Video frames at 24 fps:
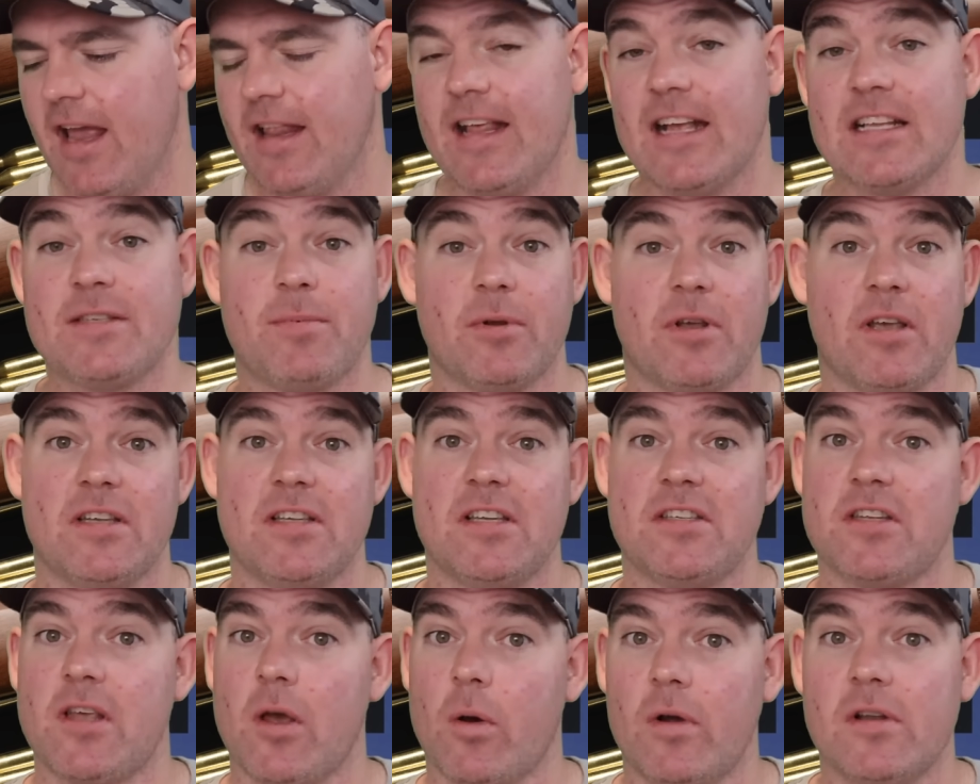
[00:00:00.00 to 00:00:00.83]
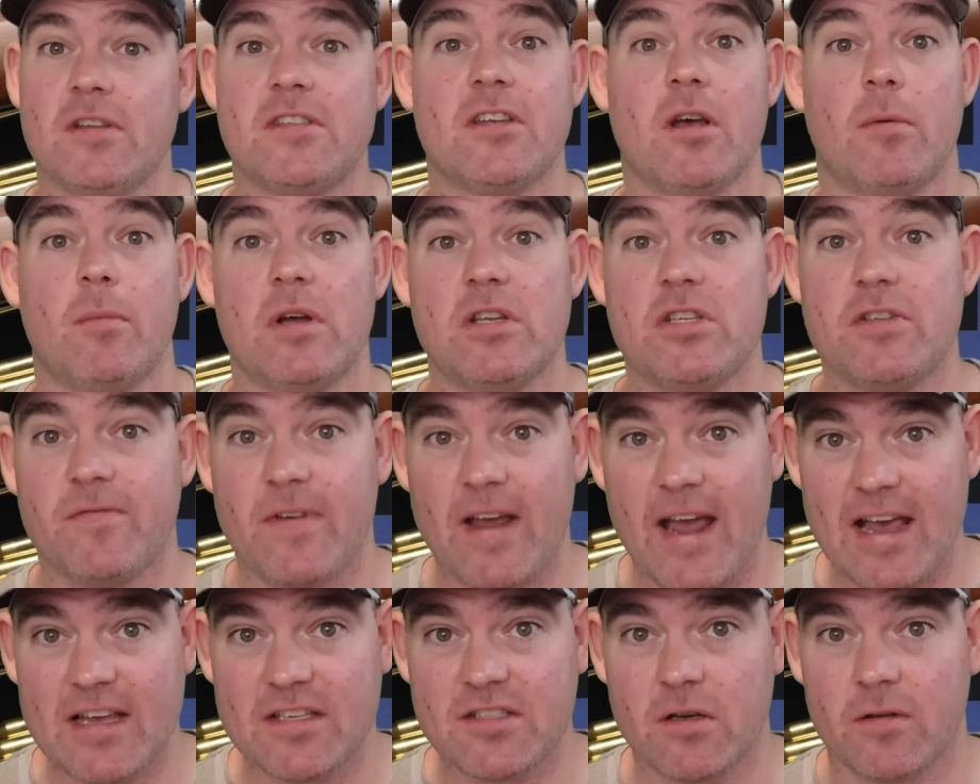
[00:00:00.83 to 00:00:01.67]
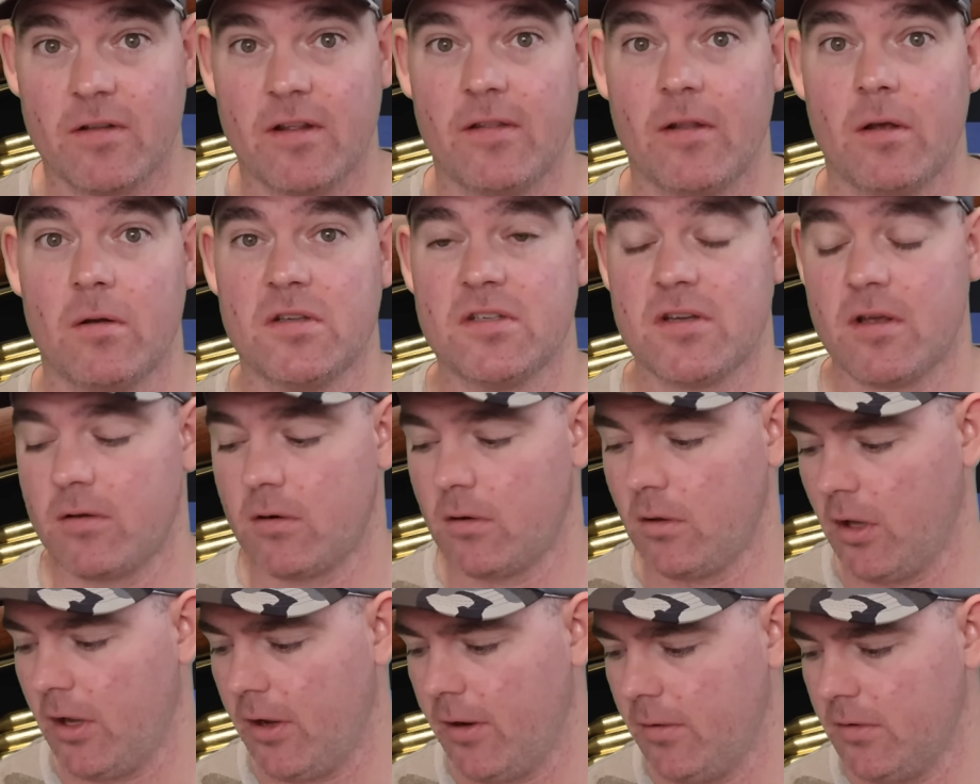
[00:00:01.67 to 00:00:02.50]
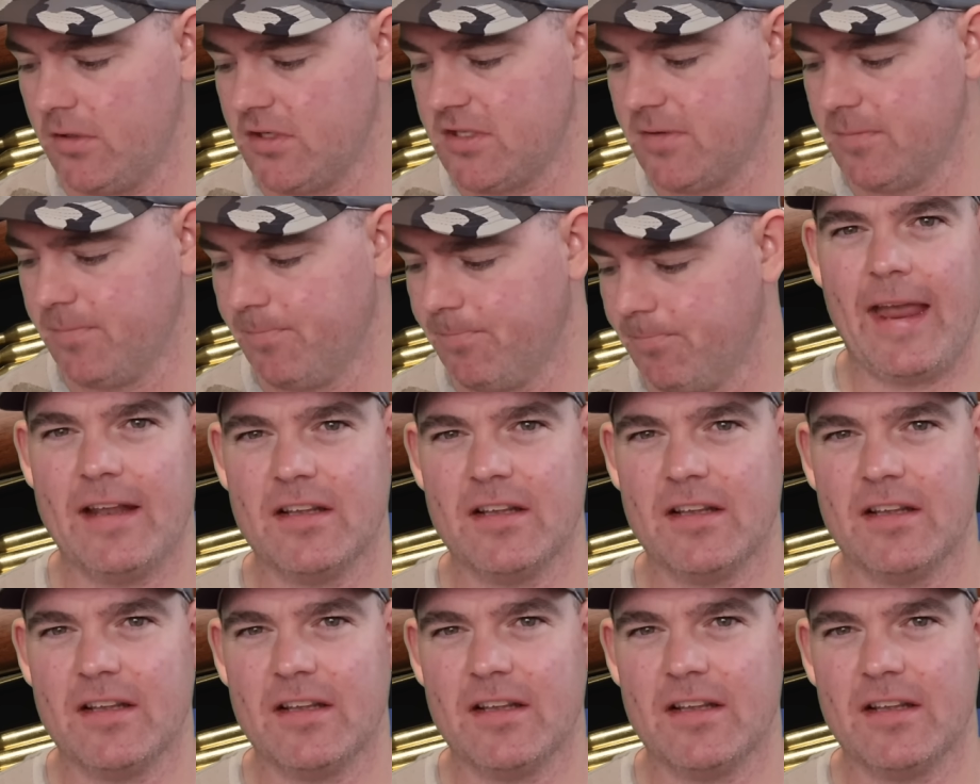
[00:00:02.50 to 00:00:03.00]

and that's because it's going so much faster than those other loads.